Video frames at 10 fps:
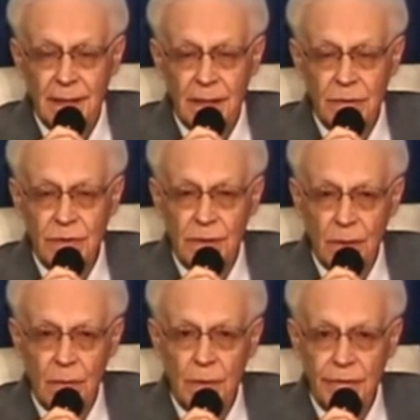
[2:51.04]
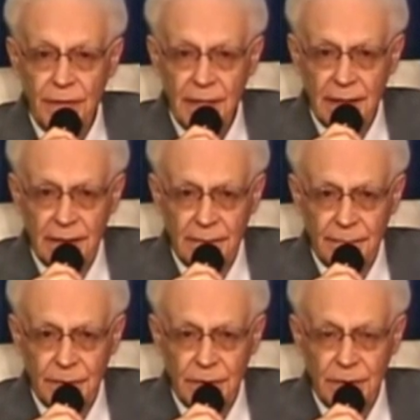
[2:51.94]
is to go
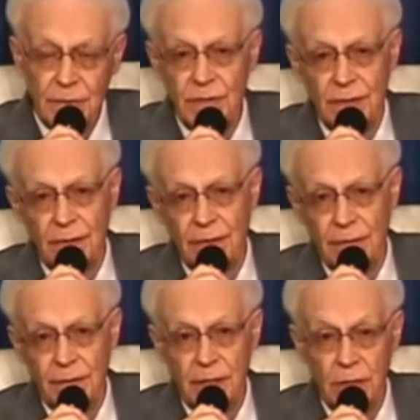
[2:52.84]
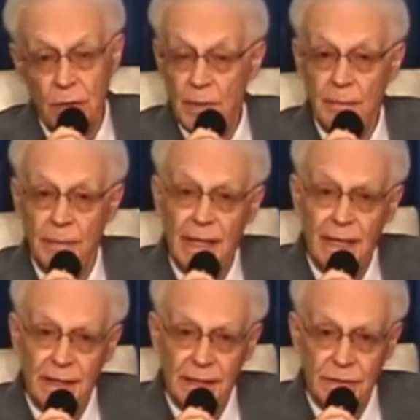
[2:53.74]
within, to consider that the human
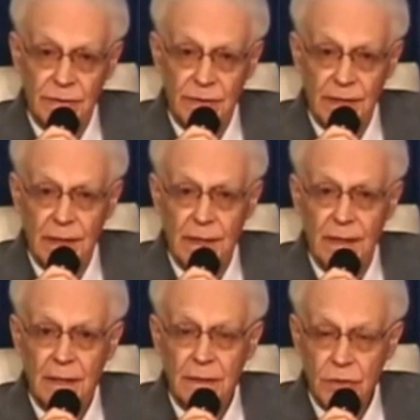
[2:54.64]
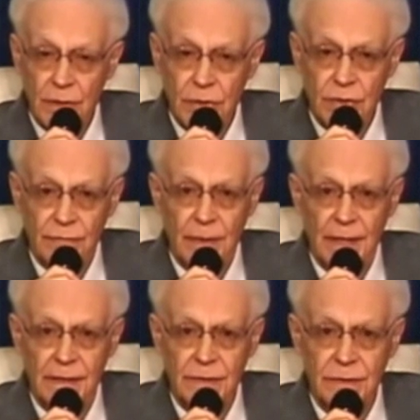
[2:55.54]
body is the church of
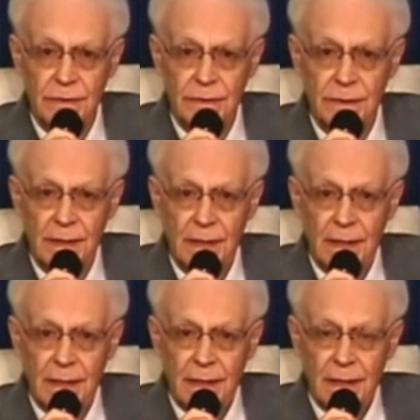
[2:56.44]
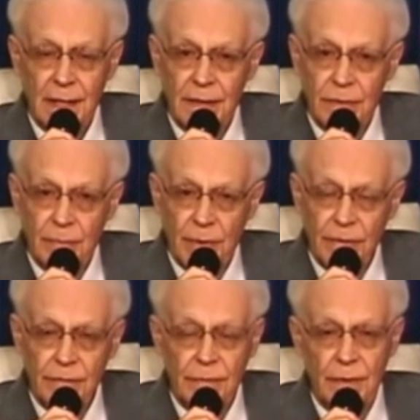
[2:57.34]
Christ, and that the
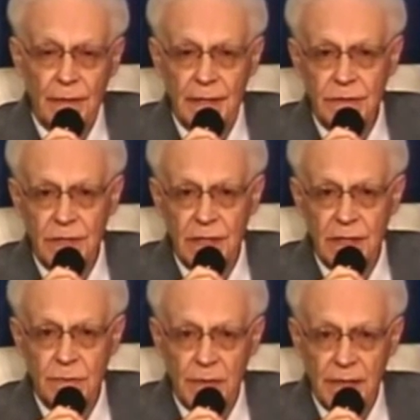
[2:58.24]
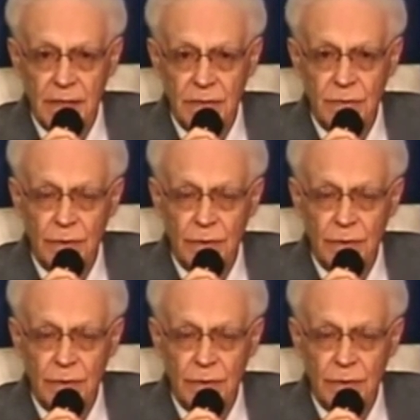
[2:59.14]
birth of Christ takes place